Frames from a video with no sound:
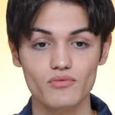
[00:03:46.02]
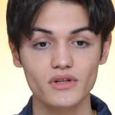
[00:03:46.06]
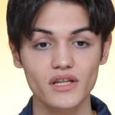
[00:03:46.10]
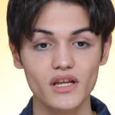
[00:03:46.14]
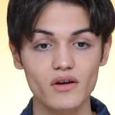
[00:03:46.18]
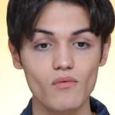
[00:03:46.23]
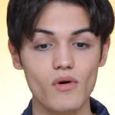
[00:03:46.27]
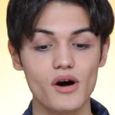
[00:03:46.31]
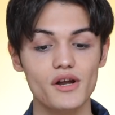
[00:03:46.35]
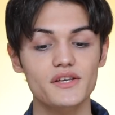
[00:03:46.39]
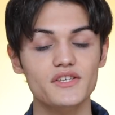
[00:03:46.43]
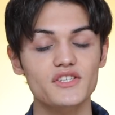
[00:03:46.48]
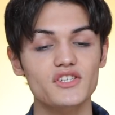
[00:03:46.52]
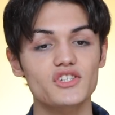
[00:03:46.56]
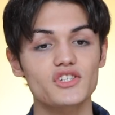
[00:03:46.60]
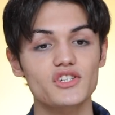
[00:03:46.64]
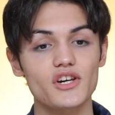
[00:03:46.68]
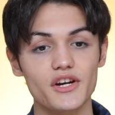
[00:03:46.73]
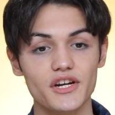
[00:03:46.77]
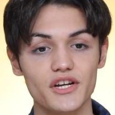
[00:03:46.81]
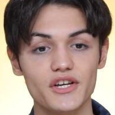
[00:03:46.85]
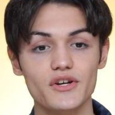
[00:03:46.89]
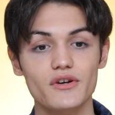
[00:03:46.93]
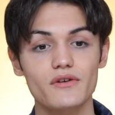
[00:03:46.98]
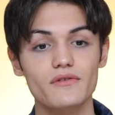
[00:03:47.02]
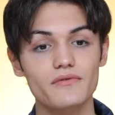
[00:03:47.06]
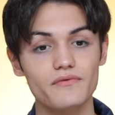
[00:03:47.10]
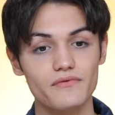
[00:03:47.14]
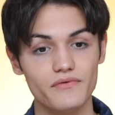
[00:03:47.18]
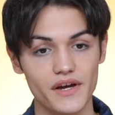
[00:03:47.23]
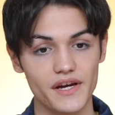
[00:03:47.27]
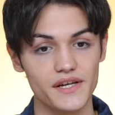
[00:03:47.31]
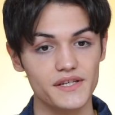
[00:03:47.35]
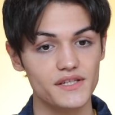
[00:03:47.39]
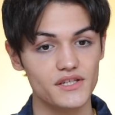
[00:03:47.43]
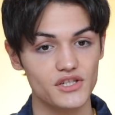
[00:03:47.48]
really want to study your
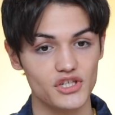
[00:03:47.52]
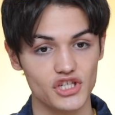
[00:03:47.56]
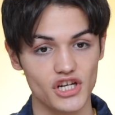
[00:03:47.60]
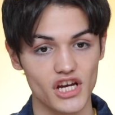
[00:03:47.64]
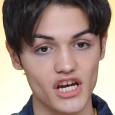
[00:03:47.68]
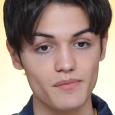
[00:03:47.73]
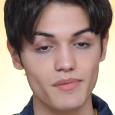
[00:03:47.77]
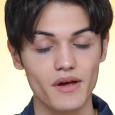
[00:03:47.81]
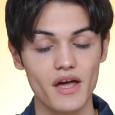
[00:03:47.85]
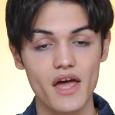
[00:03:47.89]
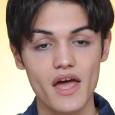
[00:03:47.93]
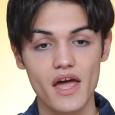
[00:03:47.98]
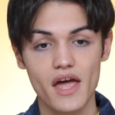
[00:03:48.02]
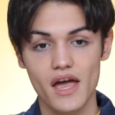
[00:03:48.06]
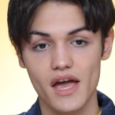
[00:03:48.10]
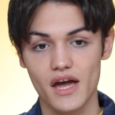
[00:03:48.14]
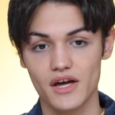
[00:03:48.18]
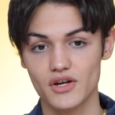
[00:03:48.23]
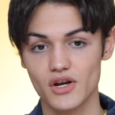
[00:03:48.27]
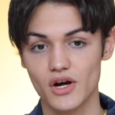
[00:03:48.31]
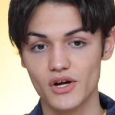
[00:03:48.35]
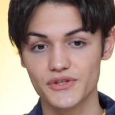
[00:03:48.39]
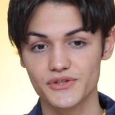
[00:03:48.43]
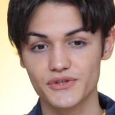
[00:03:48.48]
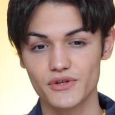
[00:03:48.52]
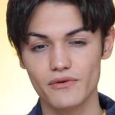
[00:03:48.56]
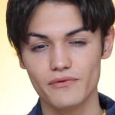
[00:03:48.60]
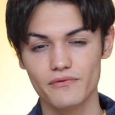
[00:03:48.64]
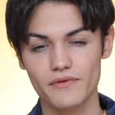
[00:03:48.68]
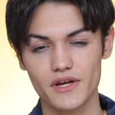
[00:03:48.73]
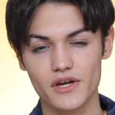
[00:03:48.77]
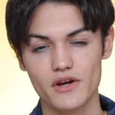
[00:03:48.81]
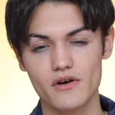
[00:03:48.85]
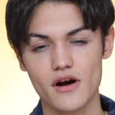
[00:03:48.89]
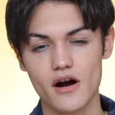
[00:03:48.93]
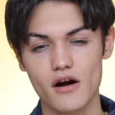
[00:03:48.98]
face shape and also
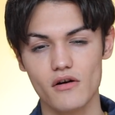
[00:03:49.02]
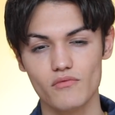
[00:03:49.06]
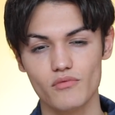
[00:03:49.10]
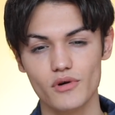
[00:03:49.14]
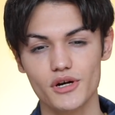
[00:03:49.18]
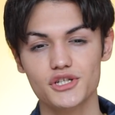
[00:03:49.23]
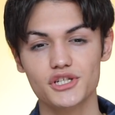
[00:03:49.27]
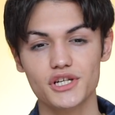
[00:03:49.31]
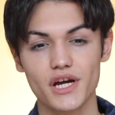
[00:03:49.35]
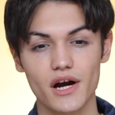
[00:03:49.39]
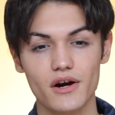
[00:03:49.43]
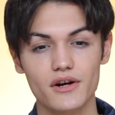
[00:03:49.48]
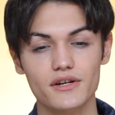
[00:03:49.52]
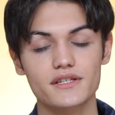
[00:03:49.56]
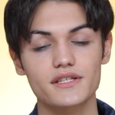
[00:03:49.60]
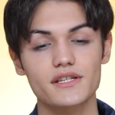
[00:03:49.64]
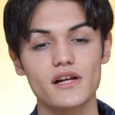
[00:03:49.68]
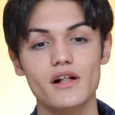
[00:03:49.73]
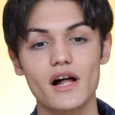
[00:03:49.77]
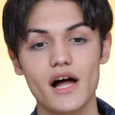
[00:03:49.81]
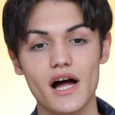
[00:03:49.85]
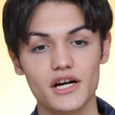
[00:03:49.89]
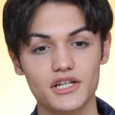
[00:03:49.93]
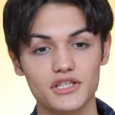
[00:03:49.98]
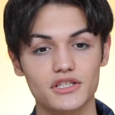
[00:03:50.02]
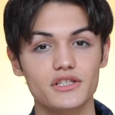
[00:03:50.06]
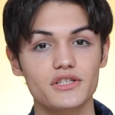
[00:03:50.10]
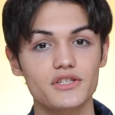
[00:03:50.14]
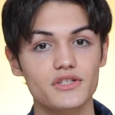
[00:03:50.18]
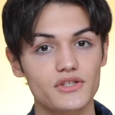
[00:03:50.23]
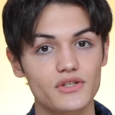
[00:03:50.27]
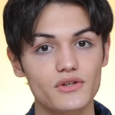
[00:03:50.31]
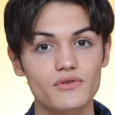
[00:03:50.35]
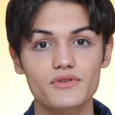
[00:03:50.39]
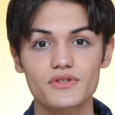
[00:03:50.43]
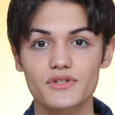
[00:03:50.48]
figure out which hairstyle actually
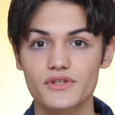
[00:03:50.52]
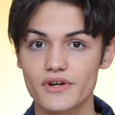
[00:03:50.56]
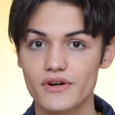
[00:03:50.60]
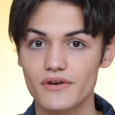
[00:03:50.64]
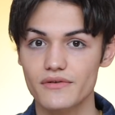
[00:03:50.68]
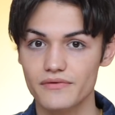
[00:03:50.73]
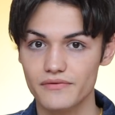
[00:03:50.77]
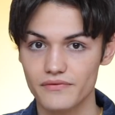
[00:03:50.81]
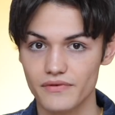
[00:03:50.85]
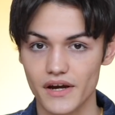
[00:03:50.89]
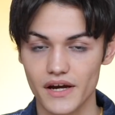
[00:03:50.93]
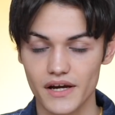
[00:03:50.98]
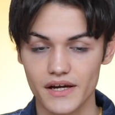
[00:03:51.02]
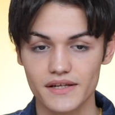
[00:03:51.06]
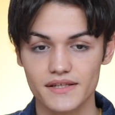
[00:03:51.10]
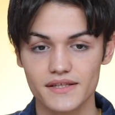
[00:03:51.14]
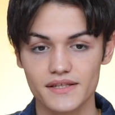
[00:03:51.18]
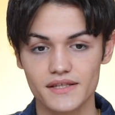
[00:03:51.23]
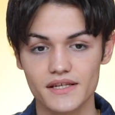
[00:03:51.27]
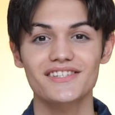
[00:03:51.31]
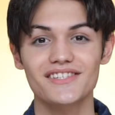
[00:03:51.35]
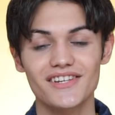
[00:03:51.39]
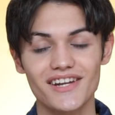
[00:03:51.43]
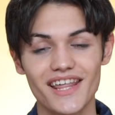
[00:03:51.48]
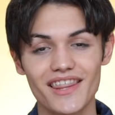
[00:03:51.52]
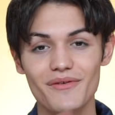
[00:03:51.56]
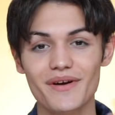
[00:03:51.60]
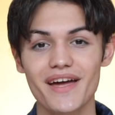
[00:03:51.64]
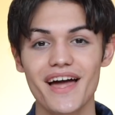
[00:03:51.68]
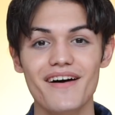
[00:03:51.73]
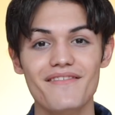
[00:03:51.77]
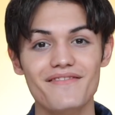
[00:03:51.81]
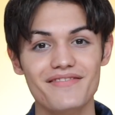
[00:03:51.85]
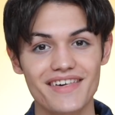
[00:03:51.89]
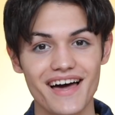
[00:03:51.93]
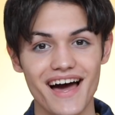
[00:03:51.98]
suits your face. So now that
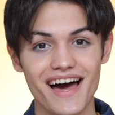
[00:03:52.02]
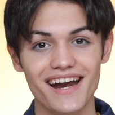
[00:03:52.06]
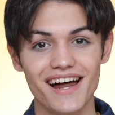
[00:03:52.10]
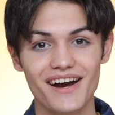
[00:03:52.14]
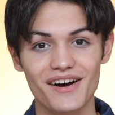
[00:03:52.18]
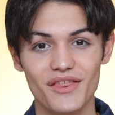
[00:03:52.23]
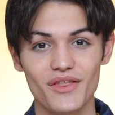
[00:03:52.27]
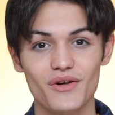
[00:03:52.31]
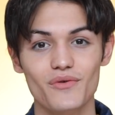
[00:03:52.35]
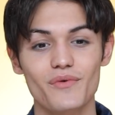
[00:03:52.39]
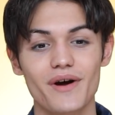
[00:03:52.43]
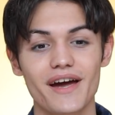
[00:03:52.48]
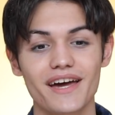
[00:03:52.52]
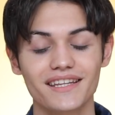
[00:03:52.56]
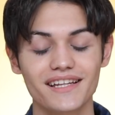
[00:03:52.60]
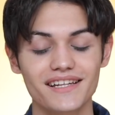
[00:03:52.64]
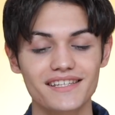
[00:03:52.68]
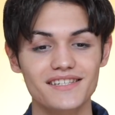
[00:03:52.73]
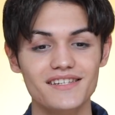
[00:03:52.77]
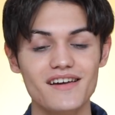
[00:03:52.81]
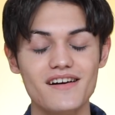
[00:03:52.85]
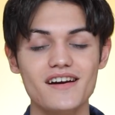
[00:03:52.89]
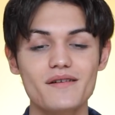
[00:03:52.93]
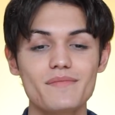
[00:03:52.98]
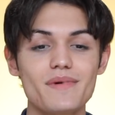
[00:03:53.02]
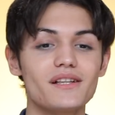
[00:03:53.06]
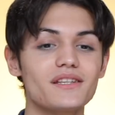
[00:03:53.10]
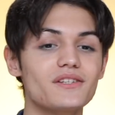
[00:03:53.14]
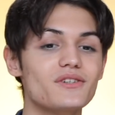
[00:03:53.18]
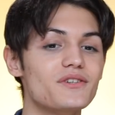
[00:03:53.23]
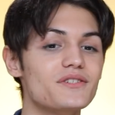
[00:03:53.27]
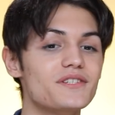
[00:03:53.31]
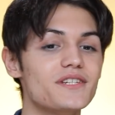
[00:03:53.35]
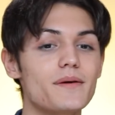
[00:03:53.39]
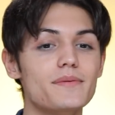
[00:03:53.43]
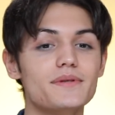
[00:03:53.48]
we have that out of the way, let's talk about
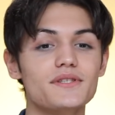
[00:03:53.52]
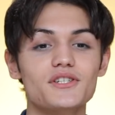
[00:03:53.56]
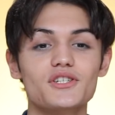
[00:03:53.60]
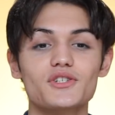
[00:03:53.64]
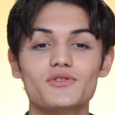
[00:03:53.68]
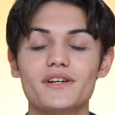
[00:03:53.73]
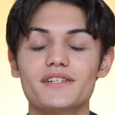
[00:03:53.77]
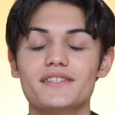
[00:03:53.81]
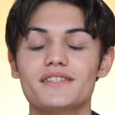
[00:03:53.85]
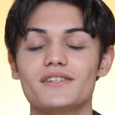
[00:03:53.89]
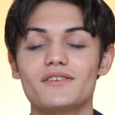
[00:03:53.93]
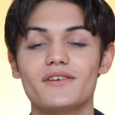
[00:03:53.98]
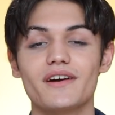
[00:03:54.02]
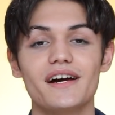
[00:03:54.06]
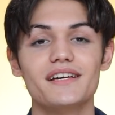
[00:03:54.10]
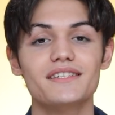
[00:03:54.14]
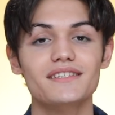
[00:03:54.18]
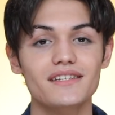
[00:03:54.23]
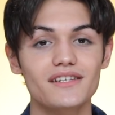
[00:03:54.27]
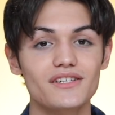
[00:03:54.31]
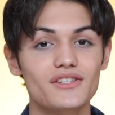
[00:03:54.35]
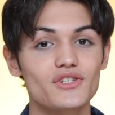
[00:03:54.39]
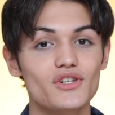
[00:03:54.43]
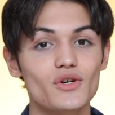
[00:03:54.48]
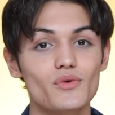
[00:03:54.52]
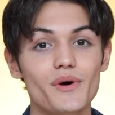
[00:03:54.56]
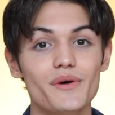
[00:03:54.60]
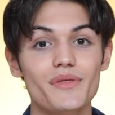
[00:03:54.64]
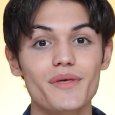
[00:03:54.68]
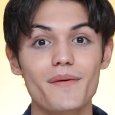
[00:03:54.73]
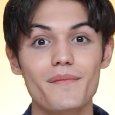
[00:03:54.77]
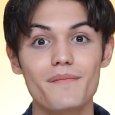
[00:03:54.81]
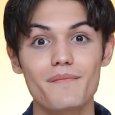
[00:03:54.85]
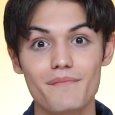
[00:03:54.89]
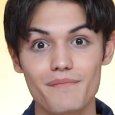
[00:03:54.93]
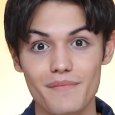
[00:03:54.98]
little tips and tricks that you guys can do
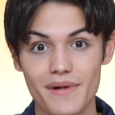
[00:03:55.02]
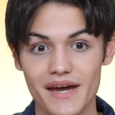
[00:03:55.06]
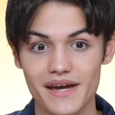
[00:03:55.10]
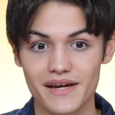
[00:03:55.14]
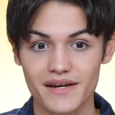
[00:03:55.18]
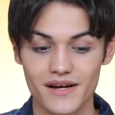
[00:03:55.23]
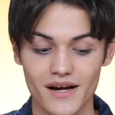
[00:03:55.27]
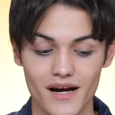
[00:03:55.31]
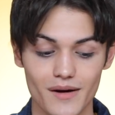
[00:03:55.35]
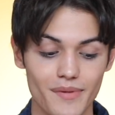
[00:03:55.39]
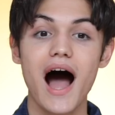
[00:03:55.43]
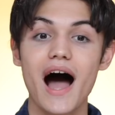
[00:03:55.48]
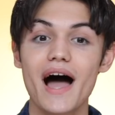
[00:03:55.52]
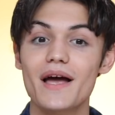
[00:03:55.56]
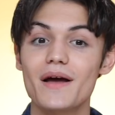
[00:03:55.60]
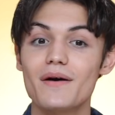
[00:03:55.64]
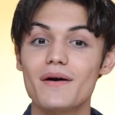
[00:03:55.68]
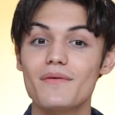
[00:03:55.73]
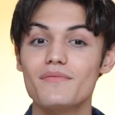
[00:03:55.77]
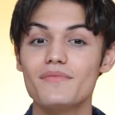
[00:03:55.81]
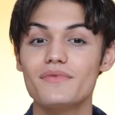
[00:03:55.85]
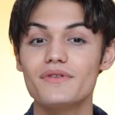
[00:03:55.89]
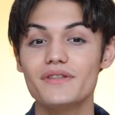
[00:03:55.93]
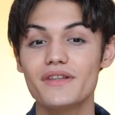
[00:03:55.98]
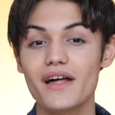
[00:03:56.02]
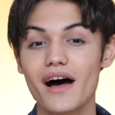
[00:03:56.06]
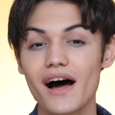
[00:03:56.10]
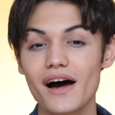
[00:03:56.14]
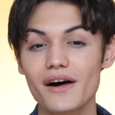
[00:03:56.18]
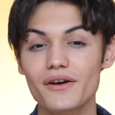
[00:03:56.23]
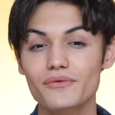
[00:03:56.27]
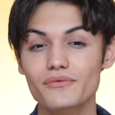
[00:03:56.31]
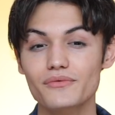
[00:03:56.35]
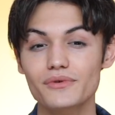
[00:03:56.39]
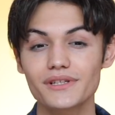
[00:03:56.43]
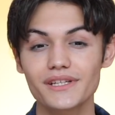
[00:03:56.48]
with makeup. I am
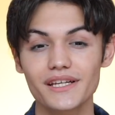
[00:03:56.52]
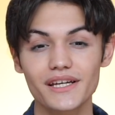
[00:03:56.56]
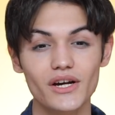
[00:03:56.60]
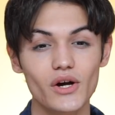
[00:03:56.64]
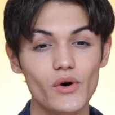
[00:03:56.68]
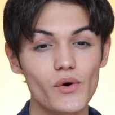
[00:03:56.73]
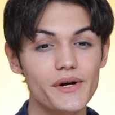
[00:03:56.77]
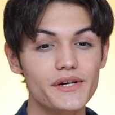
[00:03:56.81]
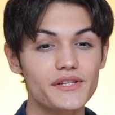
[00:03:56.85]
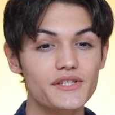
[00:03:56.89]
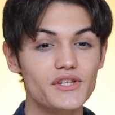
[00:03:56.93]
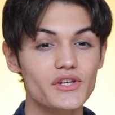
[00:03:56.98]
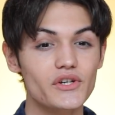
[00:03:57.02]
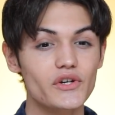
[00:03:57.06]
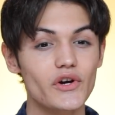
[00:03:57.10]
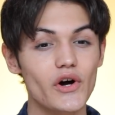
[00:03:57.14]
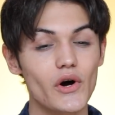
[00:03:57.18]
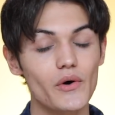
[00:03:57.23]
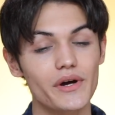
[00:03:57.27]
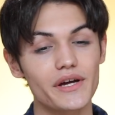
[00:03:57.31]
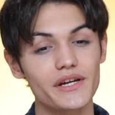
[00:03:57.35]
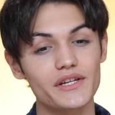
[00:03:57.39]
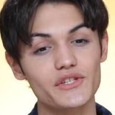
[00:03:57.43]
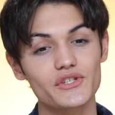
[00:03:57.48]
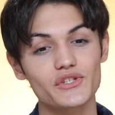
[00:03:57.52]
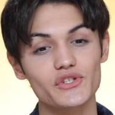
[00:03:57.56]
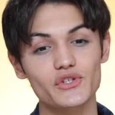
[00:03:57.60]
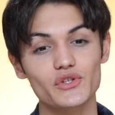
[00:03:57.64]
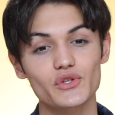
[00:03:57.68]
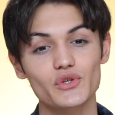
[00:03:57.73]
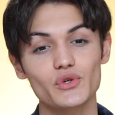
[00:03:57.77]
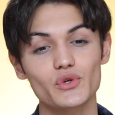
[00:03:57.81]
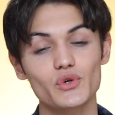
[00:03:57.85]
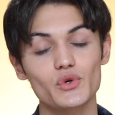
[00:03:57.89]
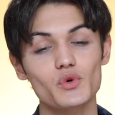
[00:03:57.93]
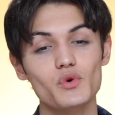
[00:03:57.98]
not really going to go
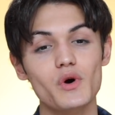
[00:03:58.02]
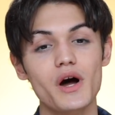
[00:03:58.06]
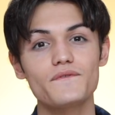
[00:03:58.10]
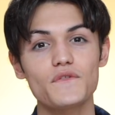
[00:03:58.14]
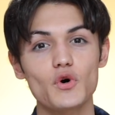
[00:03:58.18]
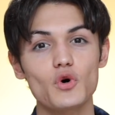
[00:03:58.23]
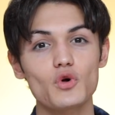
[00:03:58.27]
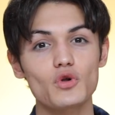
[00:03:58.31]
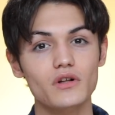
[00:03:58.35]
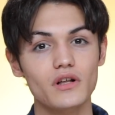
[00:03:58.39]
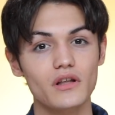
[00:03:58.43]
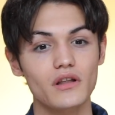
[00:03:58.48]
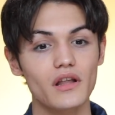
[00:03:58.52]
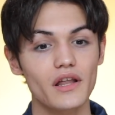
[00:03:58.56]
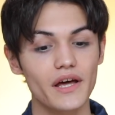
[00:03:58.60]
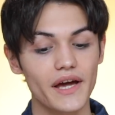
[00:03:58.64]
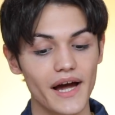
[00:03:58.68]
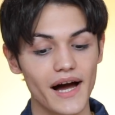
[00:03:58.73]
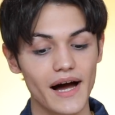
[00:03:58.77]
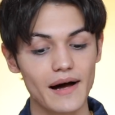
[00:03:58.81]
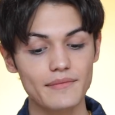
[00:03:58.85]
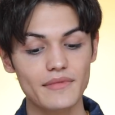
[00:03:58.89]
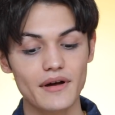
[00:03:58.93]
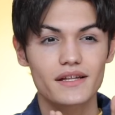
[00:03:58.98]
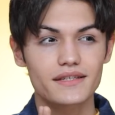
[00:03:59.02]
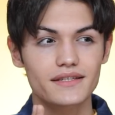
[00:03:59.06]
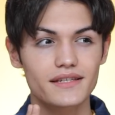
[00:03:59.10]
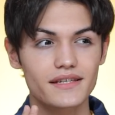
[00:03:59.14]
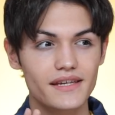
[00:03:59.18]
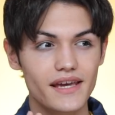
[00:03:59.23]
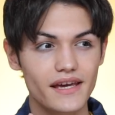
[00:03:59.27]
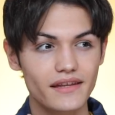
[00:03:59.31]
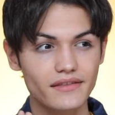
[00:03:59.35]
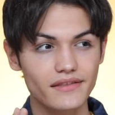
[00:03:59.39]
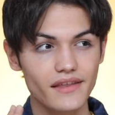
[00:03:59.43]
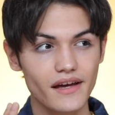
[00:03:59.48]
into full glam. To
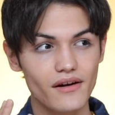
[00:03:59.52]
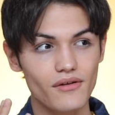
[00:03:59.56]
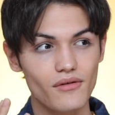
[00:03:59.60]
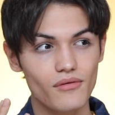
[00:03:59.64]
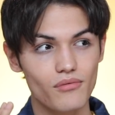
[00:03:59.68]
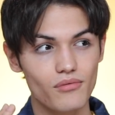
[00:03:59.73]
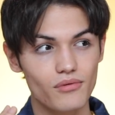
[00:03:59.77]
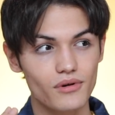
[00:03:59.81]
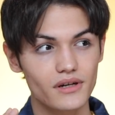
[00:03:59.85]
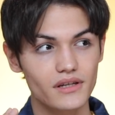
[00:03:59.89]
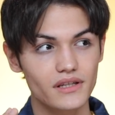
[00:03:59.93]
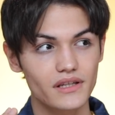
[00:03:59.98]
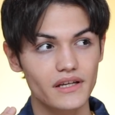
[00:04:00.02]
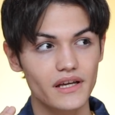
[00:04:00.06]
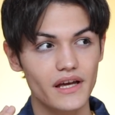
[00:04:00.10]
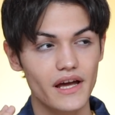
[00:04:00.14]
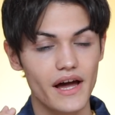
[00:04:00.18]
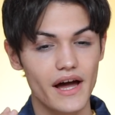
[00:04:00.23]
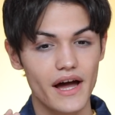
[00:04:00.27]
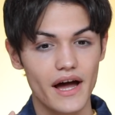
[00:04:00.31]
get that really